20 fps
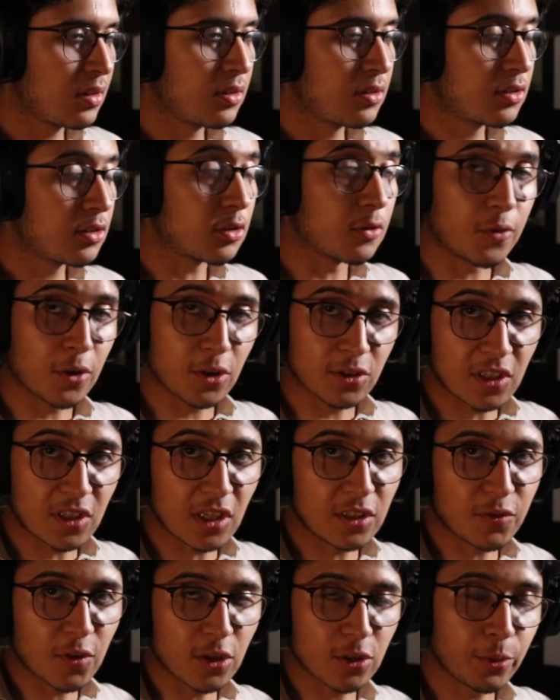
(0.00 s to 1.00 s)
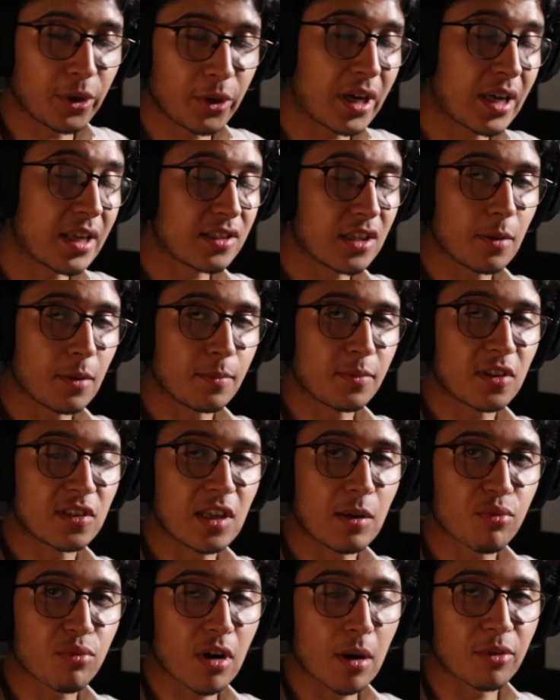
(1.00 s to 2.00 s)
So first things first, we gotta set up the
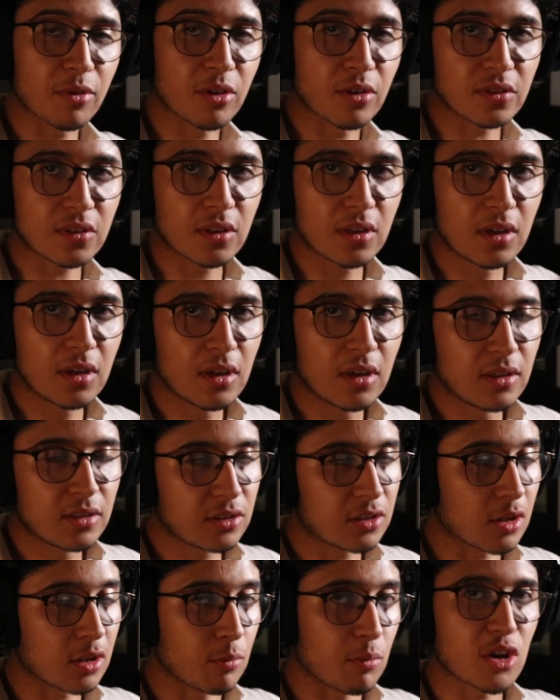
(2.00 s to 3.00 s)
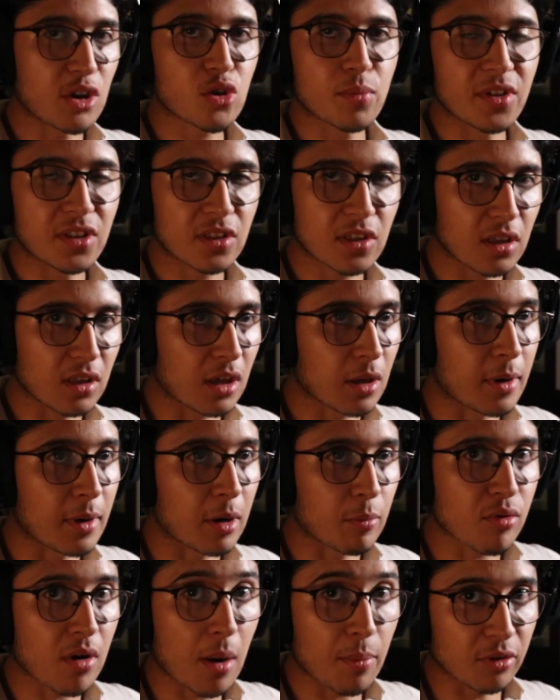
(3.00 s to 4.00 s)
seam properties so the measurements can come out
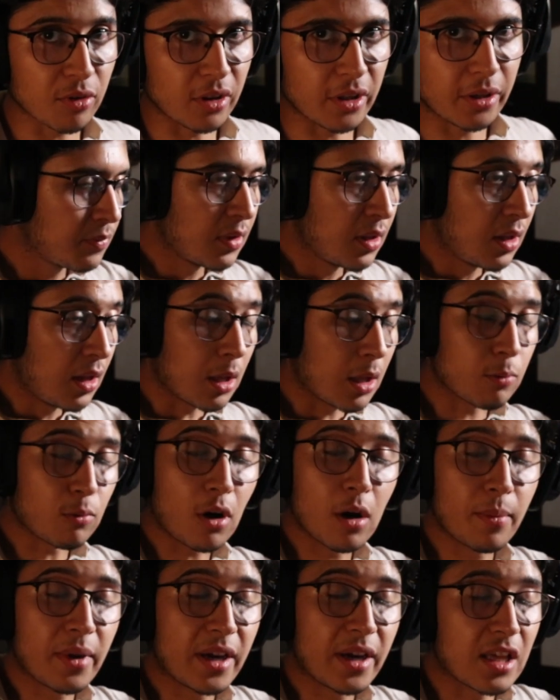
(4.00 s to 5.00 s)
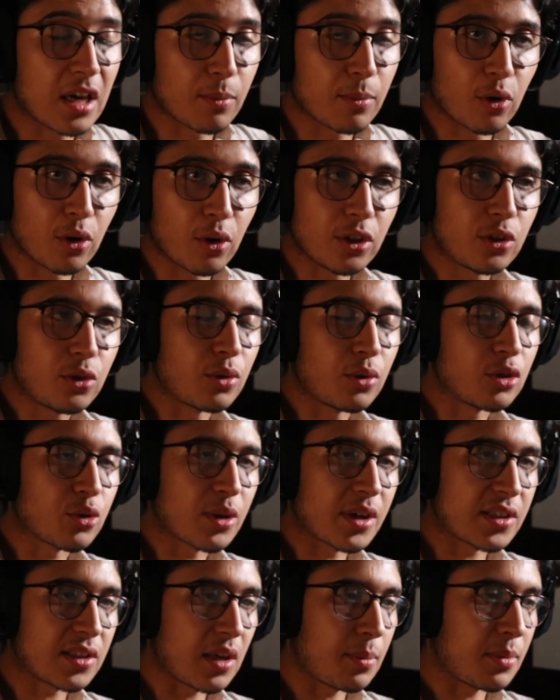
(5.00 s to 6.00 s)
properly. And while I'm at it, I'm going to
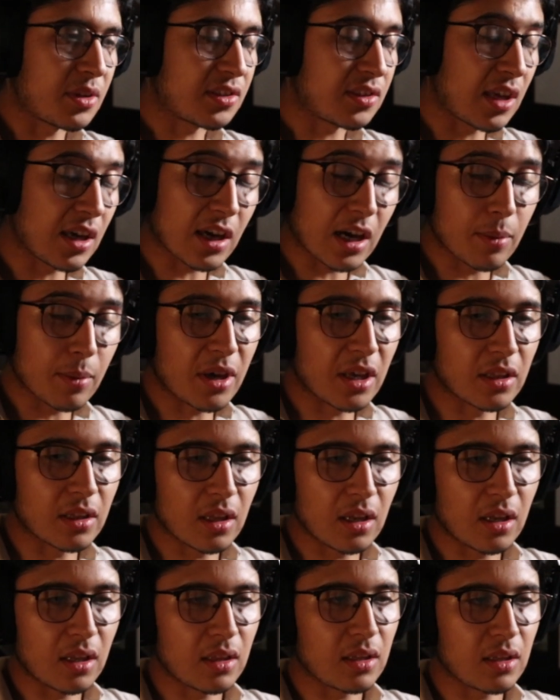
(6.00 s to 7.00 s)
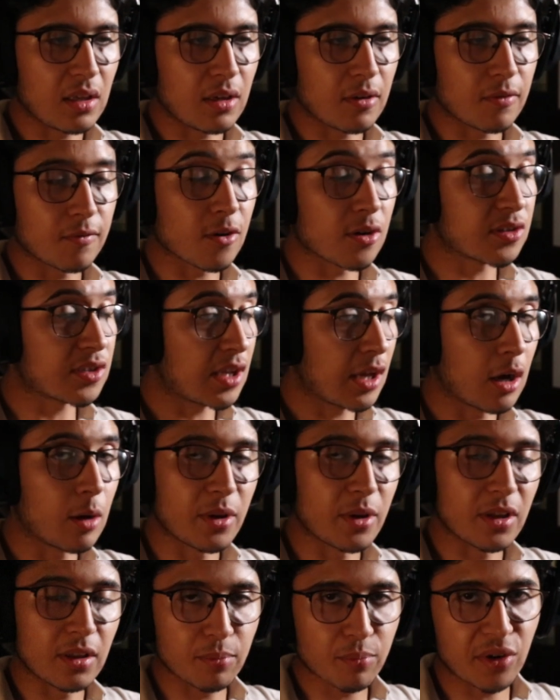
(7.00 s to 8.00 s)
address a mistake I made in the first
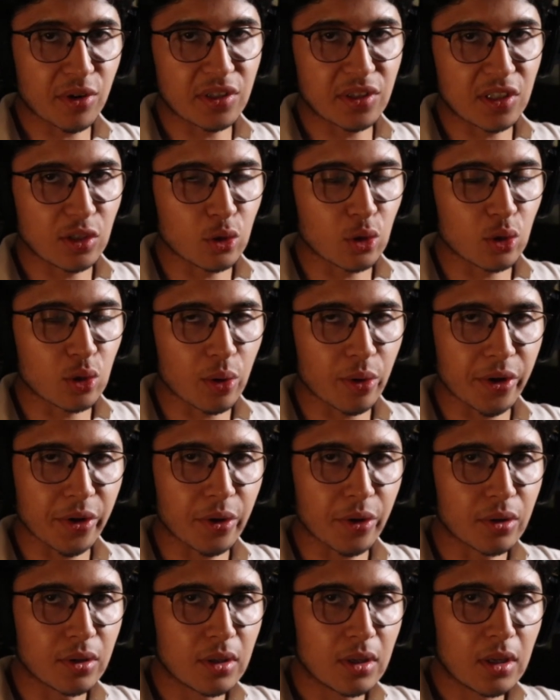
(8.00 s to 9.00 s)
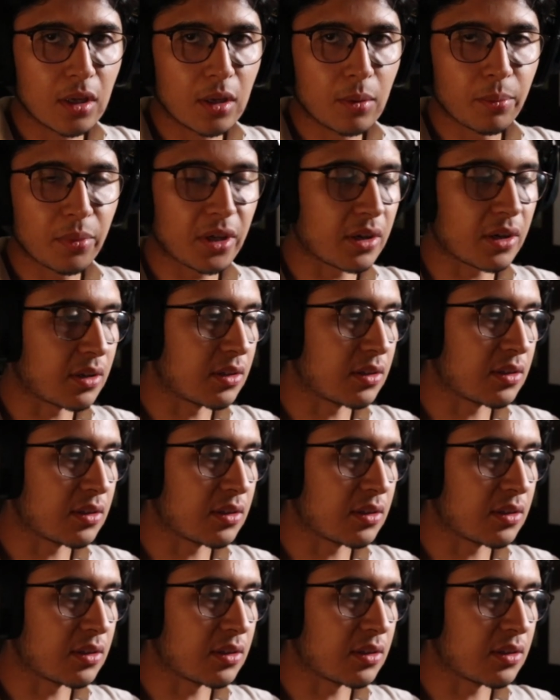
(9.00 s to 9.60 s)
helmet printing tutorial because